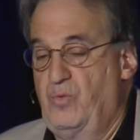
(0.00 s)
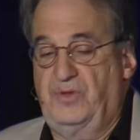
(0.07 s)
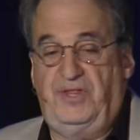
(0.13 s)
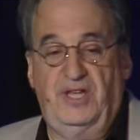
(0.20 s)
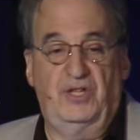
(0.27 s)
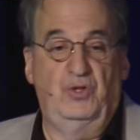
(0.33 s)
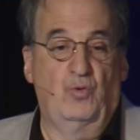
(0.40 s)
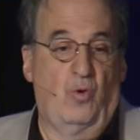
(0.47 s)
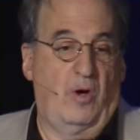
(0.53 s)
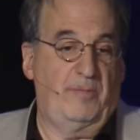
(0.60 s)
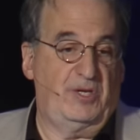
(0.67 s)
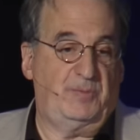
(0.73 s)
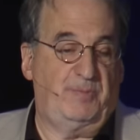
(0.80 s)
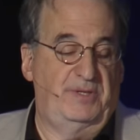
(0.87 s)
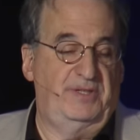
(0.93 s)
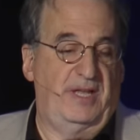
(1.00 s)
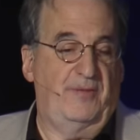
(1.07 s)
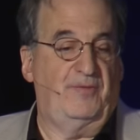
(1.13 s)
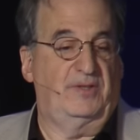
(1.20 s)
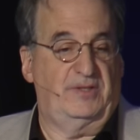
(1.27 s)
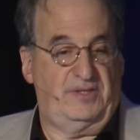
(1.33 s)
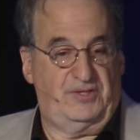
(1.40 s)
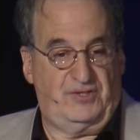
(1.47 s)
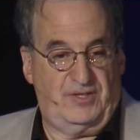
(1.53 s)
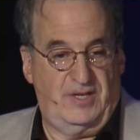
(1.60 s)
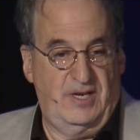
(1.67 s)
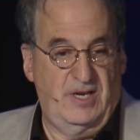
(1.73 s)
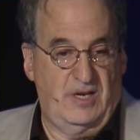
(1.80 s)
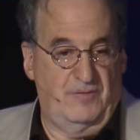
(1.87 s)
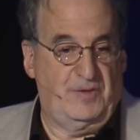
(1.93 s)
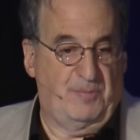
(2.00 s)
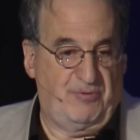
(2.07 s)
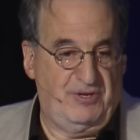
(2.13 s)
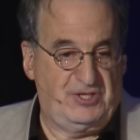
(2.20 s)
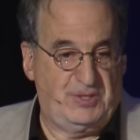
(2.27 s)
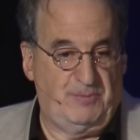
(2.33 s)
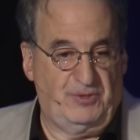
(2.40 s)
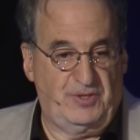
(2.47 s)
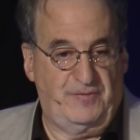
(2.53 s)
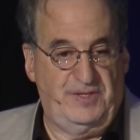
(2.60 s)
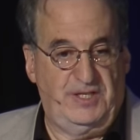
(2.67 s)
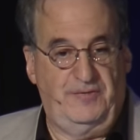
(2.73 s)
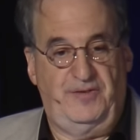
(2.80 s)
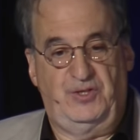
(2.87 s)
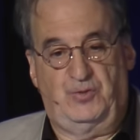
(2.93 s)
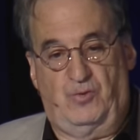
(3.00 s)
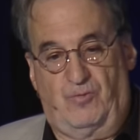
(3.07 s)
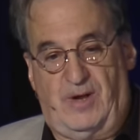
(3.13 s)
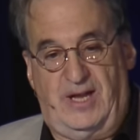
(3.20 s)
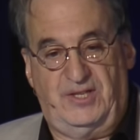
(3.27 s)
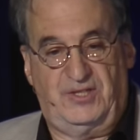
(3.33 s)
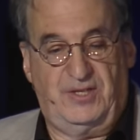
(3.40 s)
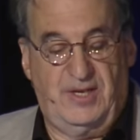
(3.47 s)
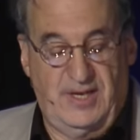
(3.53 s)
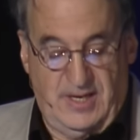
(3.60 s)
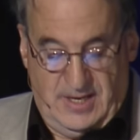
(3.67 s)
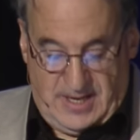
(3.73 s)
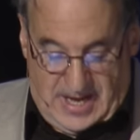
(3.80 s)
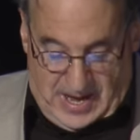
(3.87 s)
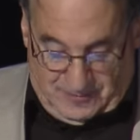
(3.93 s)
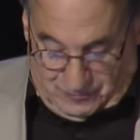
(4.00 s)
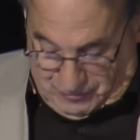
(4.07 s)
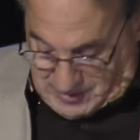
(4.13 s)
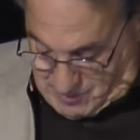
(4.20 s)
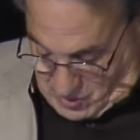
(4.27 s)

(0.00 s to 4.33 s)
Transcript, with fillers: with the enormous benevolence of the principle of individual rights and free